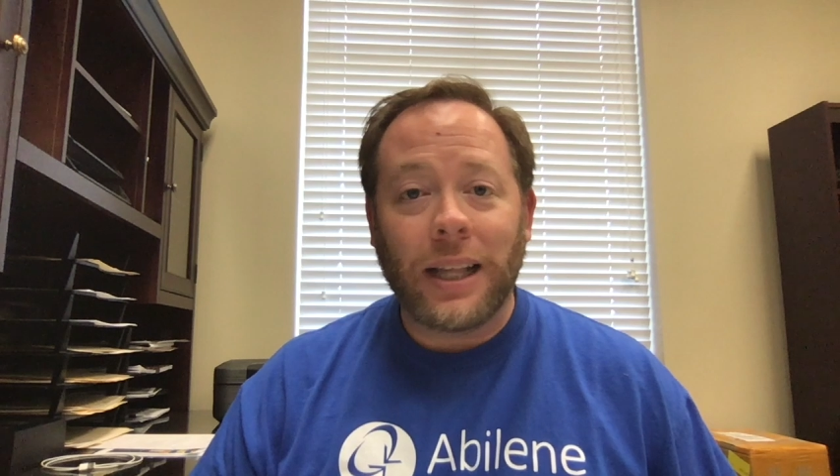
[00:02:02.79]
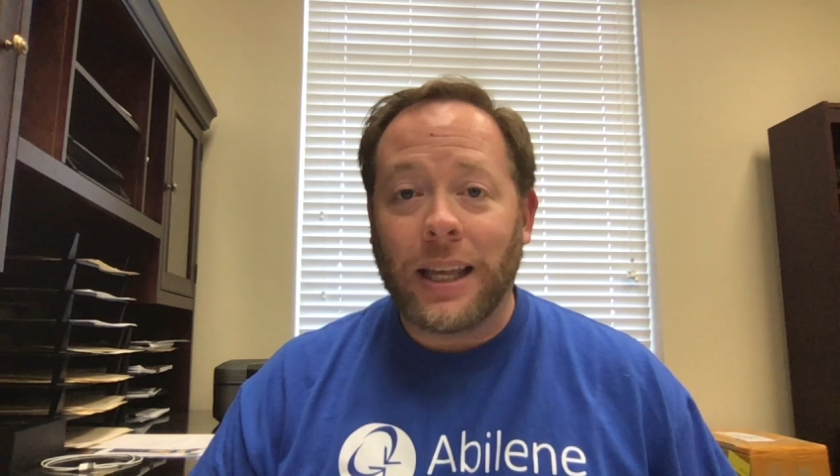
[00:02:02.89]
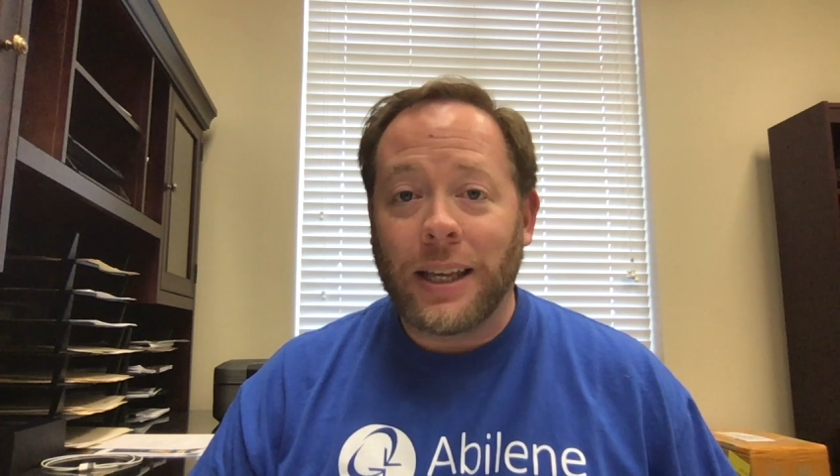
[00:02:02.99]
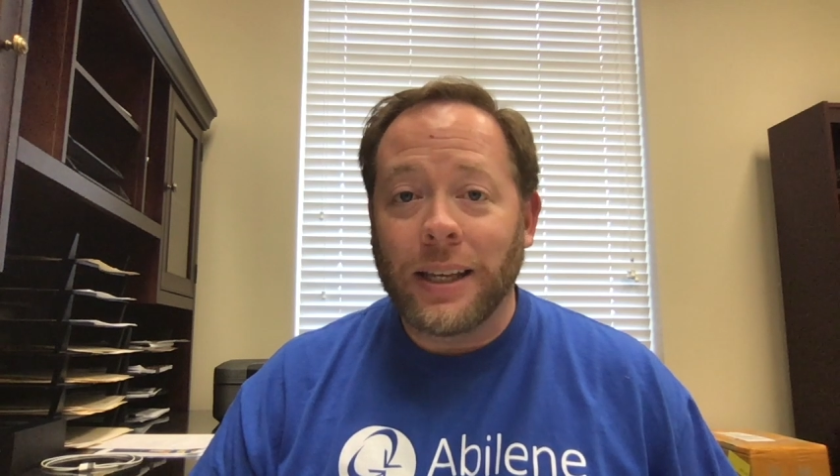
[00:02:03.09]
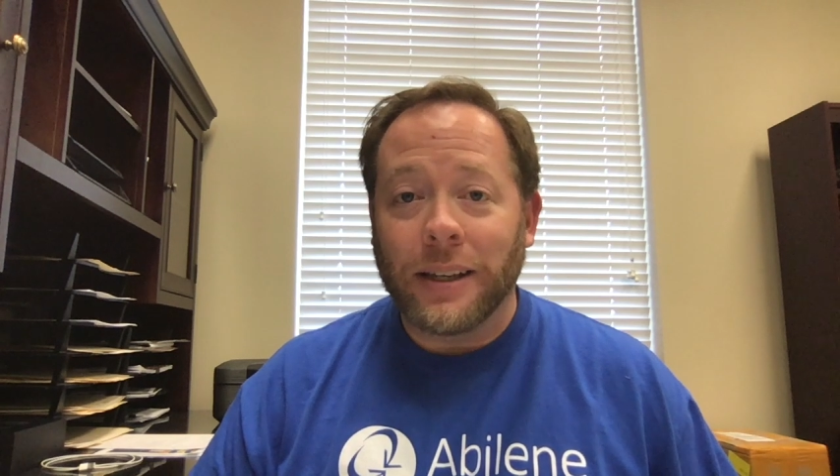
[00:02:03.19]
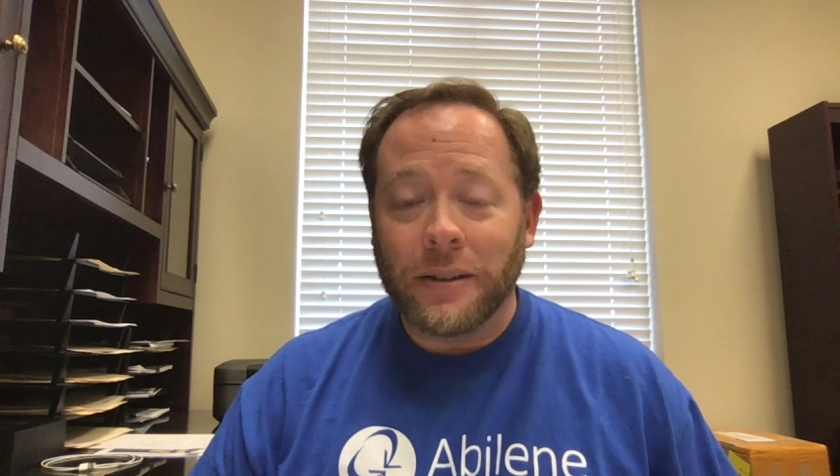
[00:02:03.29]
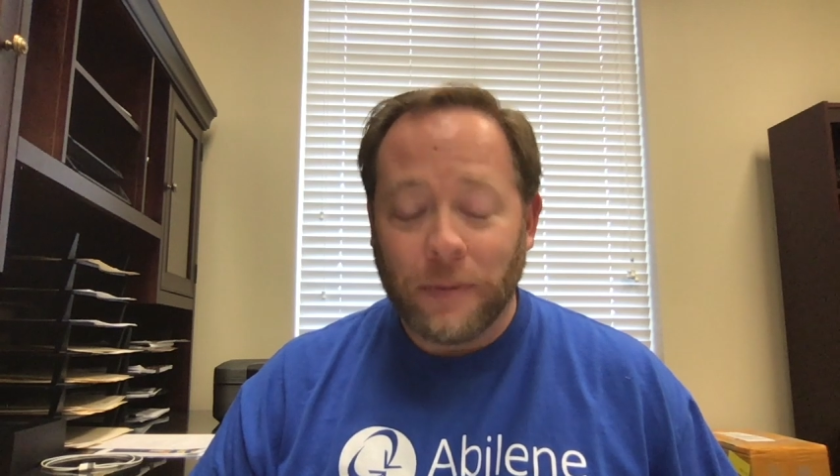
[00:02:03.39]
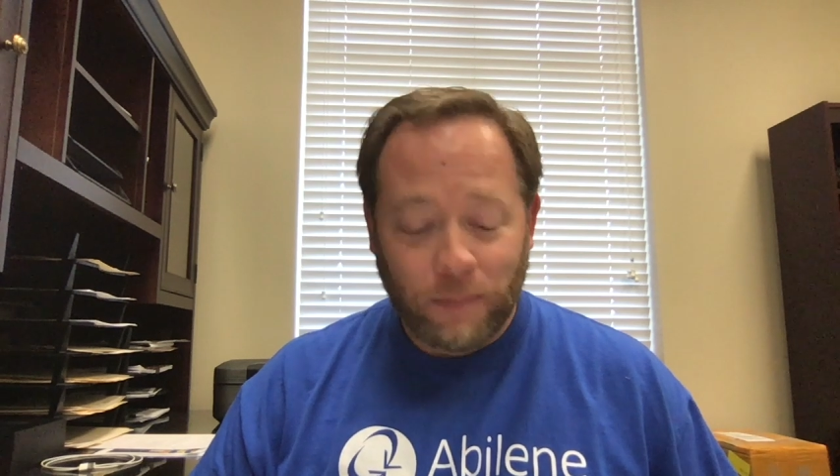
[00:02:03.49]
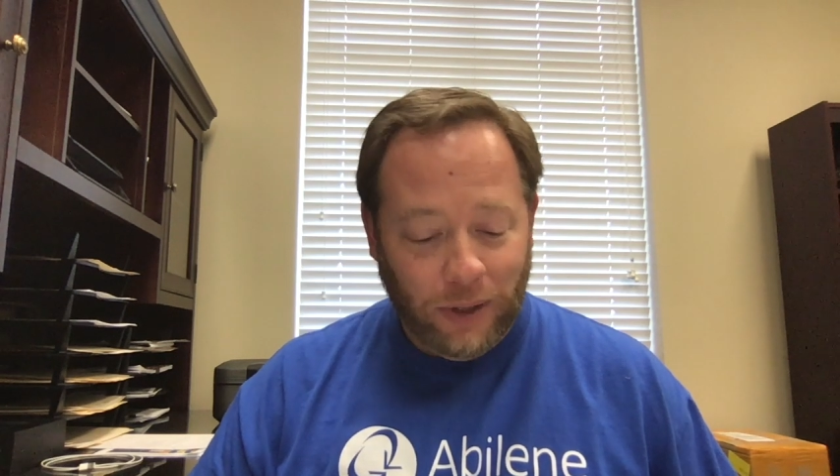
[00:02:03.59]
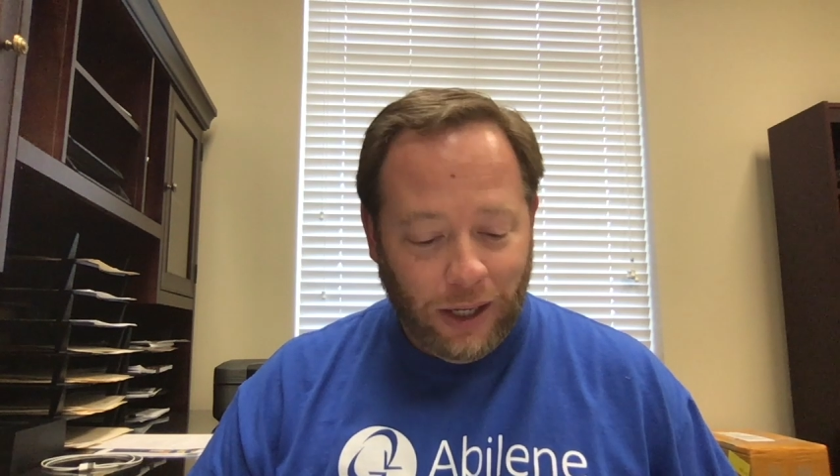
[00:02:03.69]
they hid.
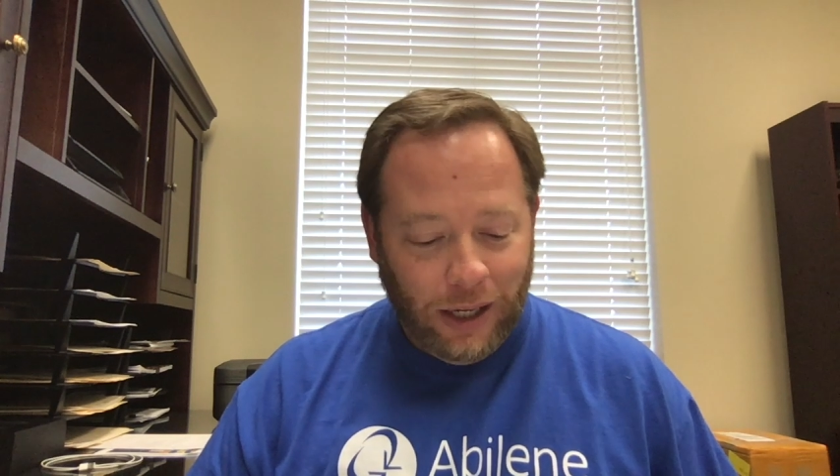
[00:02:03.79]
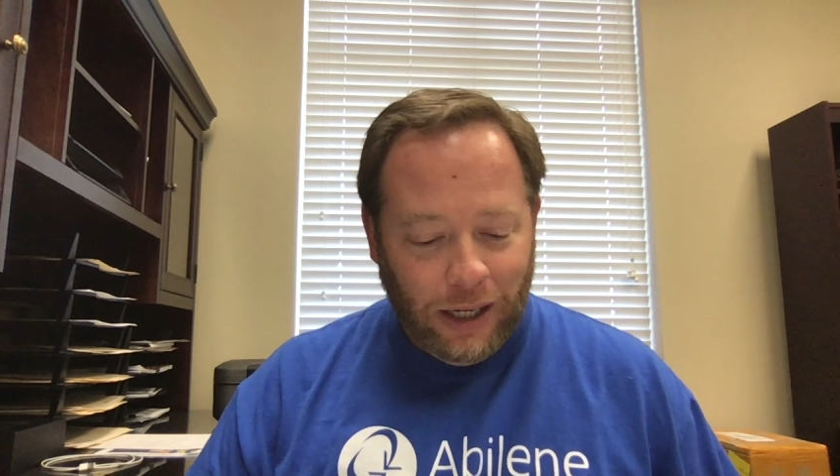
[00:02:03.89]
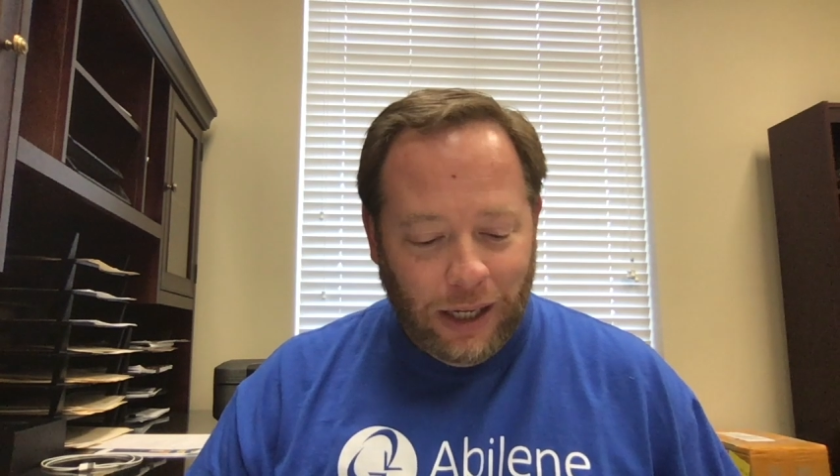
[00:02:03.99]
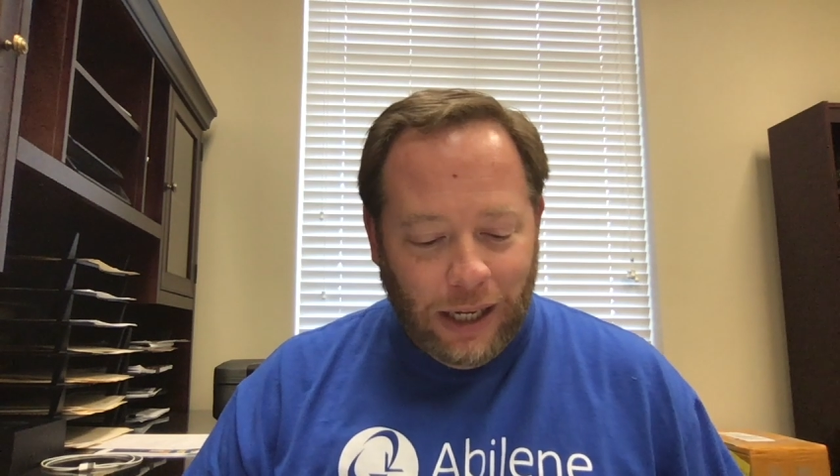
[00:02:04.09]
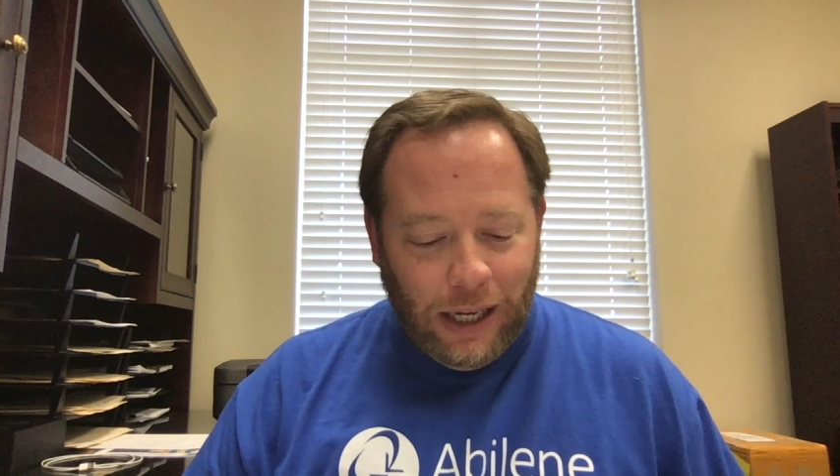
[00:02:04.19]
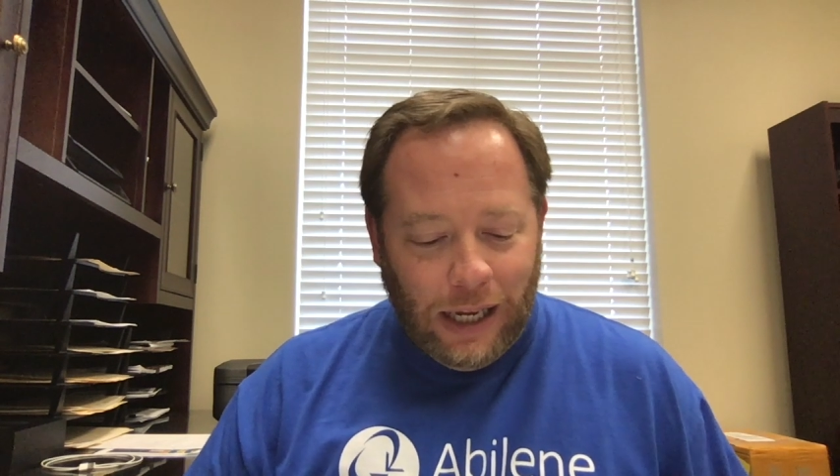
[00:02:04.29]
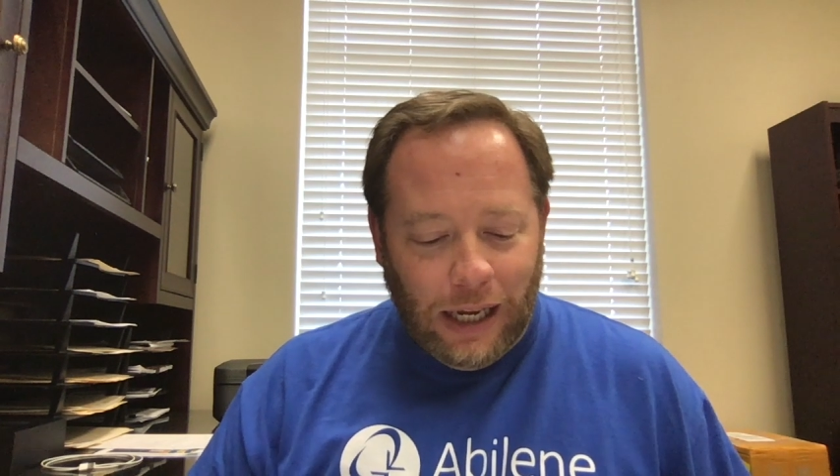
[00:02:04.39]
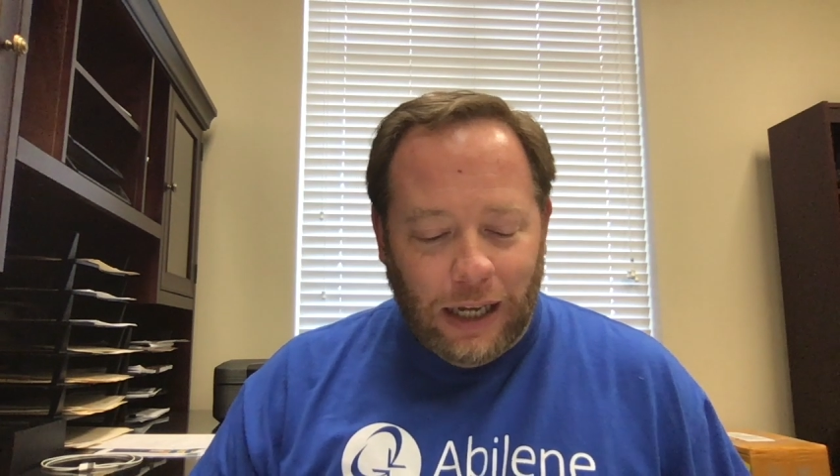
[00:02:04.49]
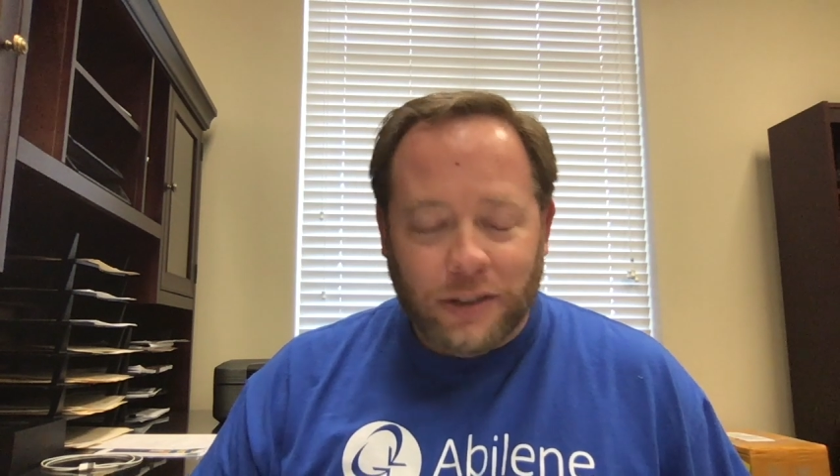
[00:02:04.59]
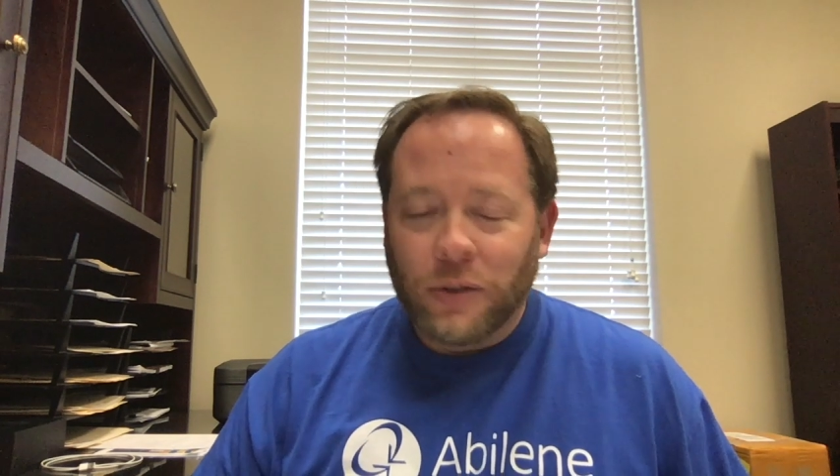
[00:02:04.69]

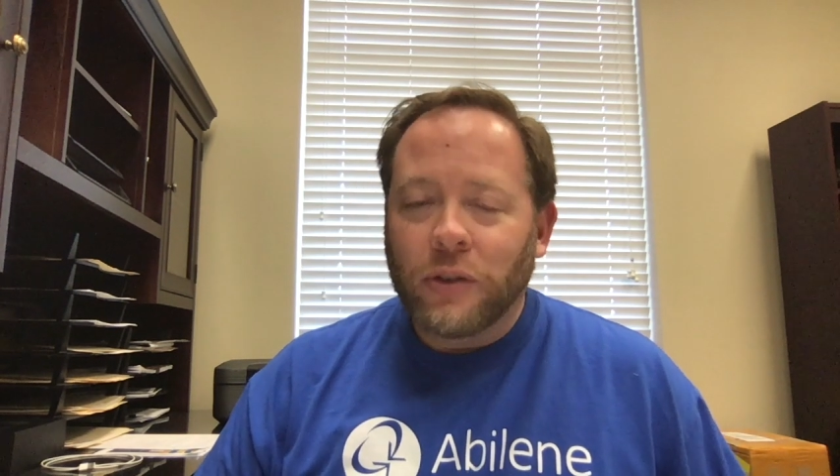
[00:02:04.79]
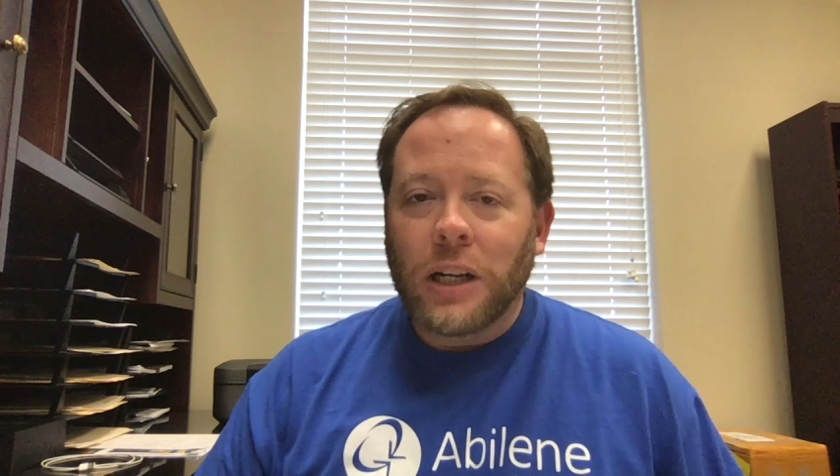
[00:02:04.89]
So,